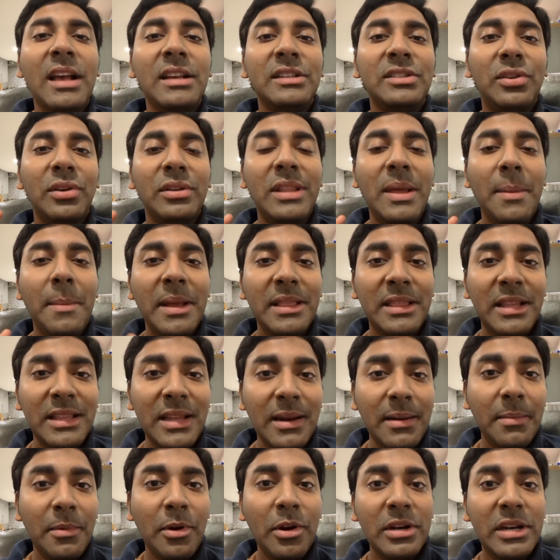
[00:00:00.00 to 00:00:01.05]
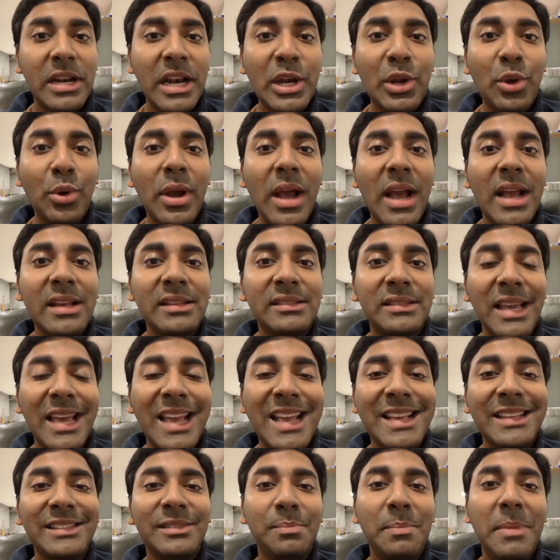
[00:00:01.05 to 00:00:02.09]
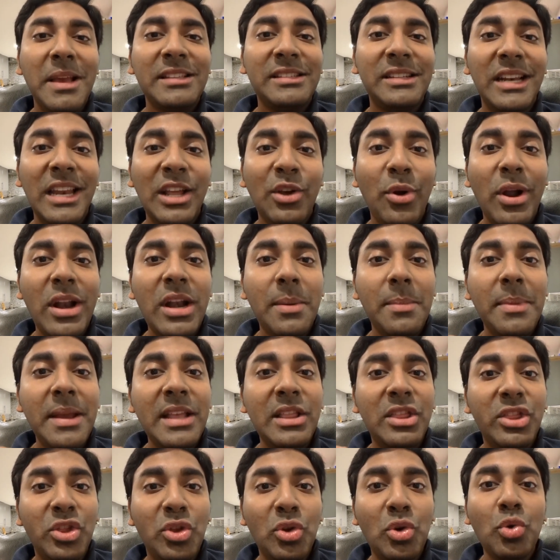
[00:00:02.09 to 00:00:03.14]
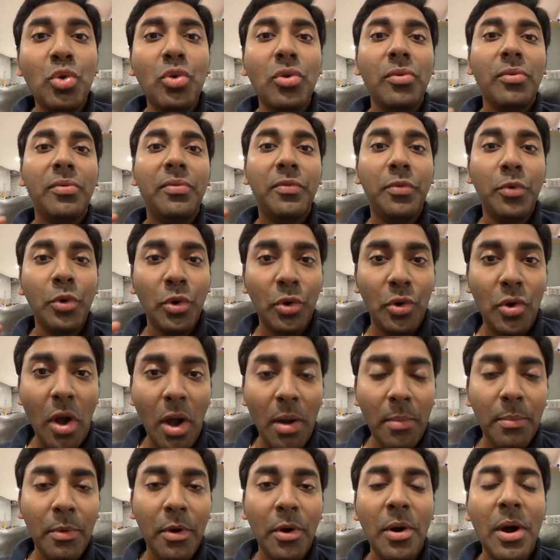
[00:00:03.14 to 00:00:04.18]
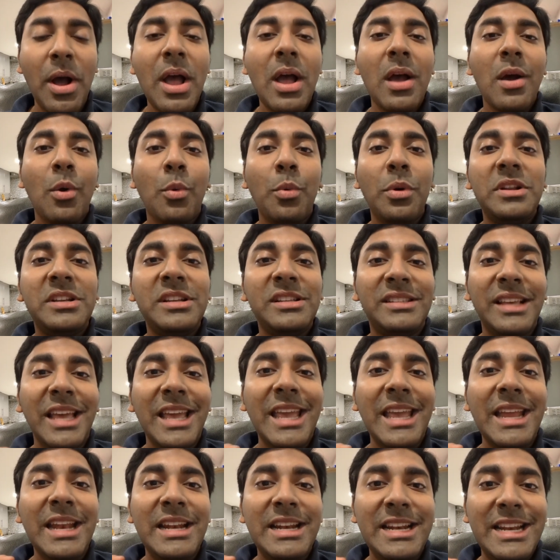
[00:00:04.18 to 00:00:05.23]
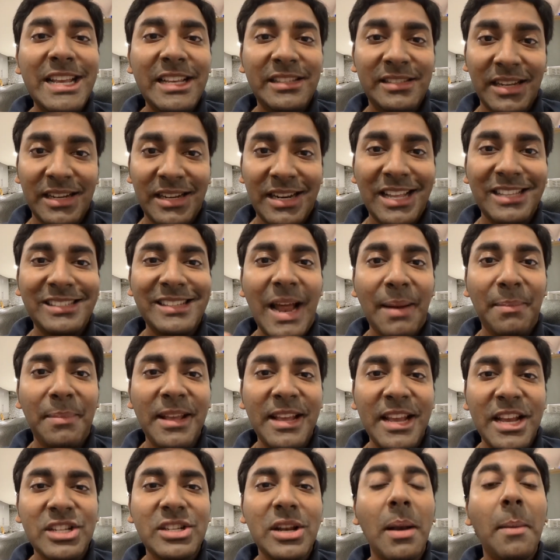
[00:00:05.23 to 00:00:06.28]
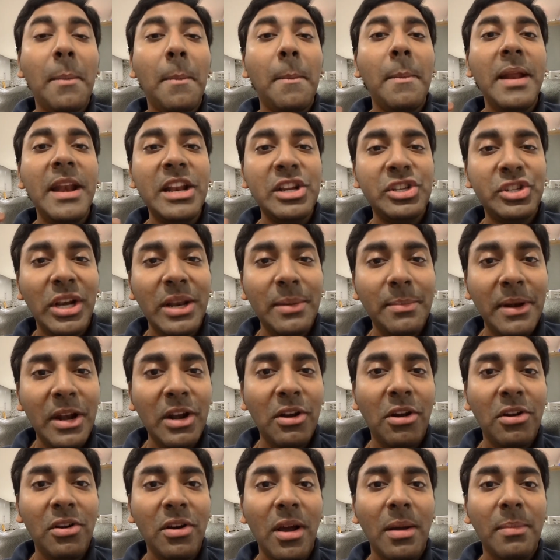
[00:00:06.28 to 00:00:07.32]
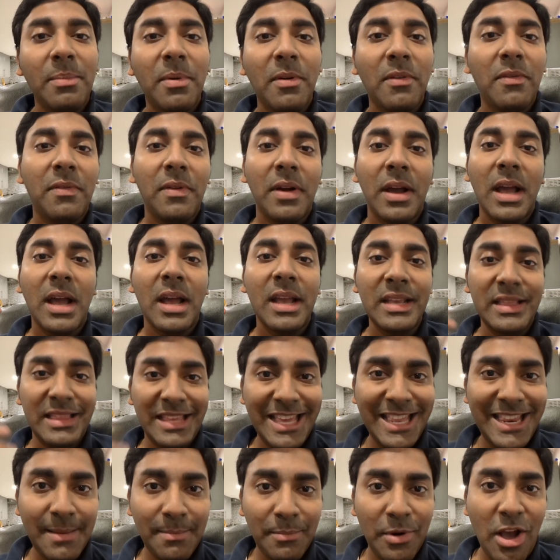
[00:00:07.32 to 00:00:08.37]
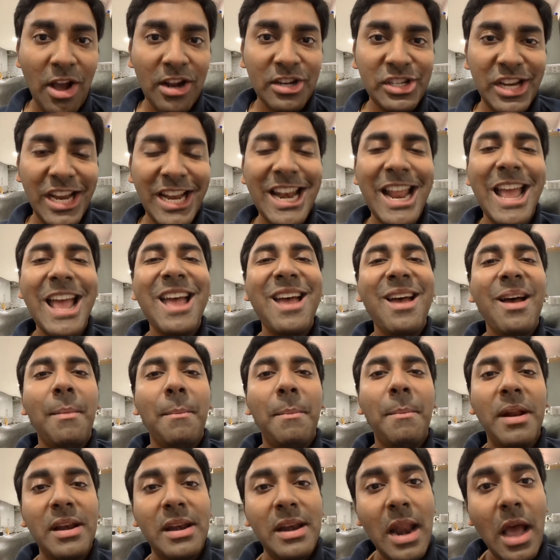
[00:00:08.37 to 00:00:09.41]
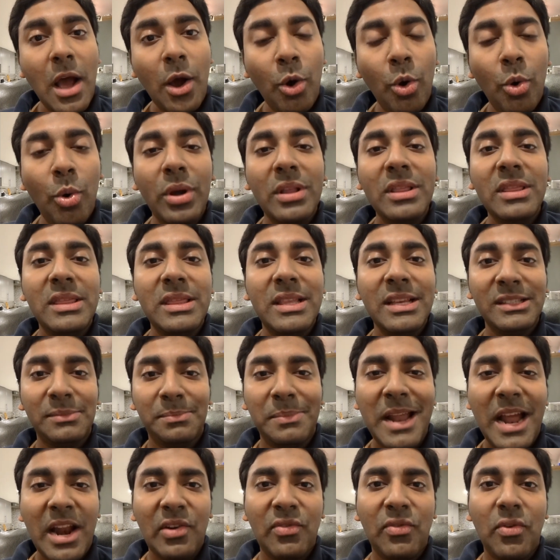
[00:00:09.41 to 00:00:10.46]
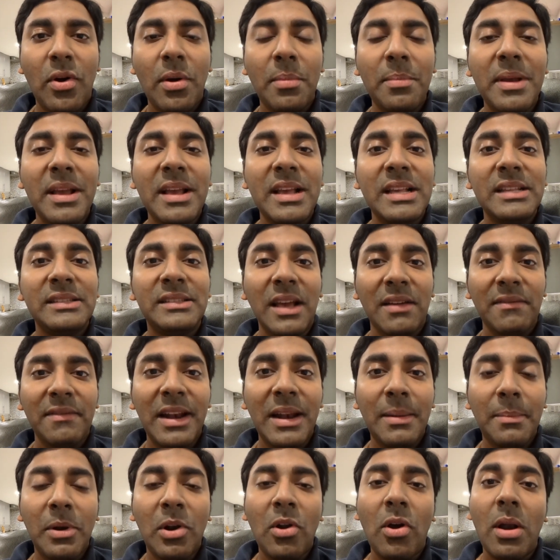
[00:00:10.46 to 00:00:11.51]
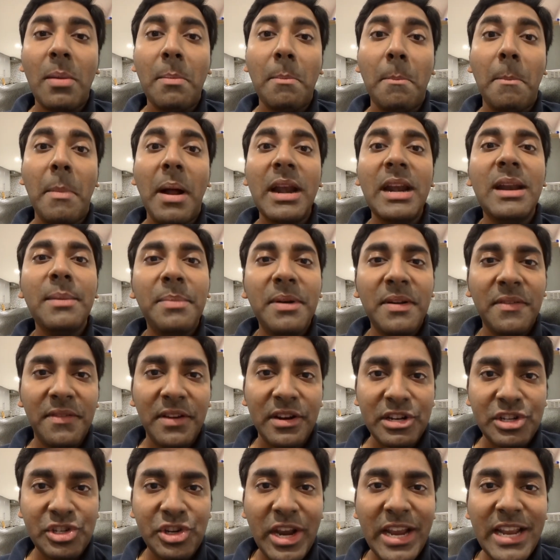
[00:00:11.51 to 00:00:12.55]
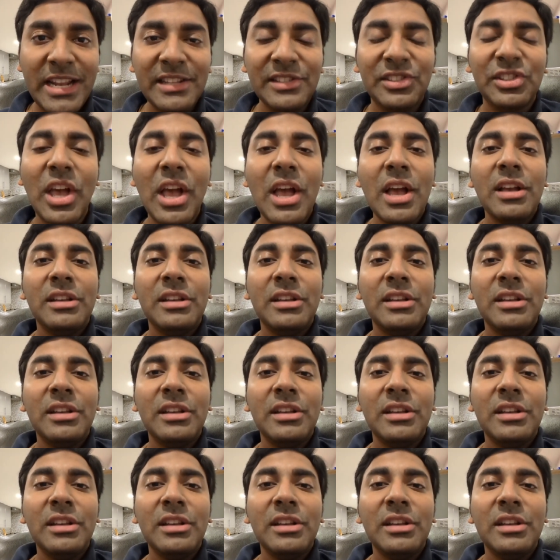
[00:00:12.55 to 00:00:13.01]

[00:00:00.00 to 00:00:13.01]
So the method that I'm going to tell you guys is basically going to be through Furucombo, which is a decentralized application initially built on top of Ethereum blockchain, but now this platform is available on multiple different chains.